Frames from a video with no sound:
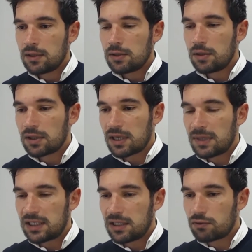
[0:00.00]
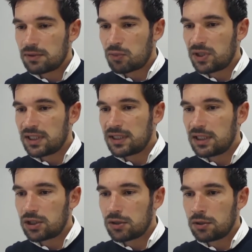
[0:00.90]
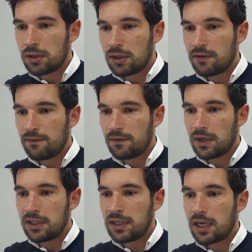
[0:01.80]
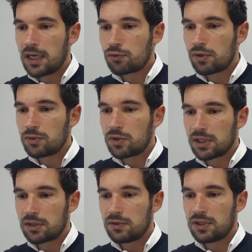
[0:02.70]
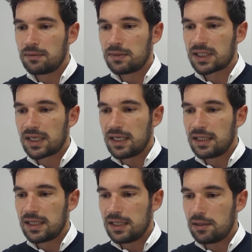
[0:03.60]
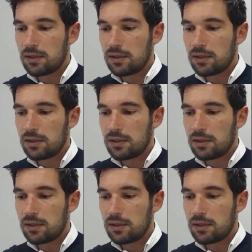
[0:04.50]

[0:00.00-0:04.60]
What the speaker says: the schematic representation of an unruptured aneurysms, and here